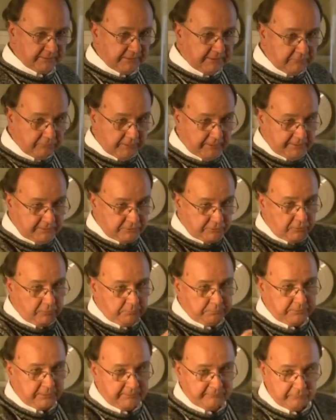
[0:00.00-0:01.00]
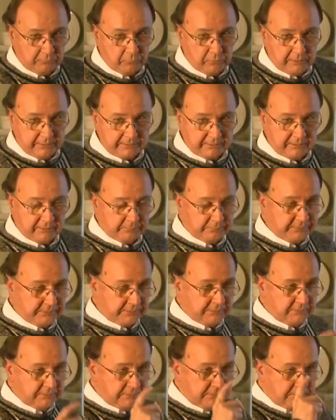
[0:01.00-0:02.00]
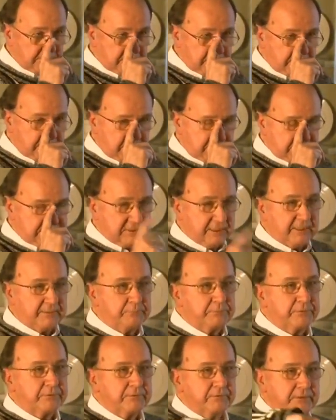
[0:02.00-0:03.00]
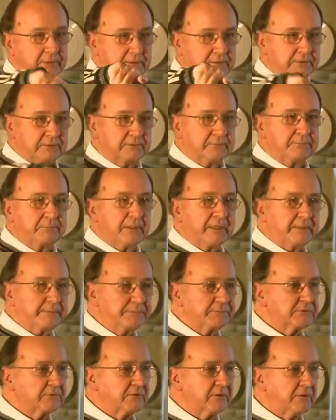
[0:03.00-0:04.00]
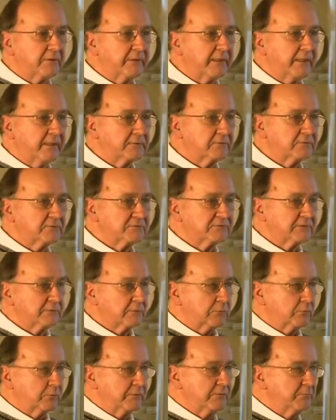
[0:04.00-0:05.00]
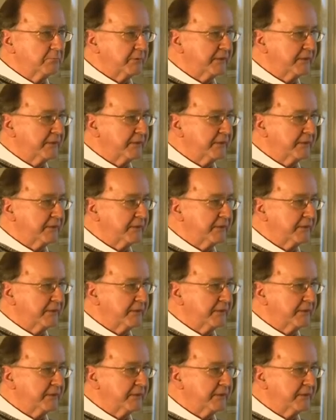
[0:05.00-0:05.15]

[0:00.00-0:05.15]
he ran his own private water company and started putting in the pipes and all that. Of course, there were wooden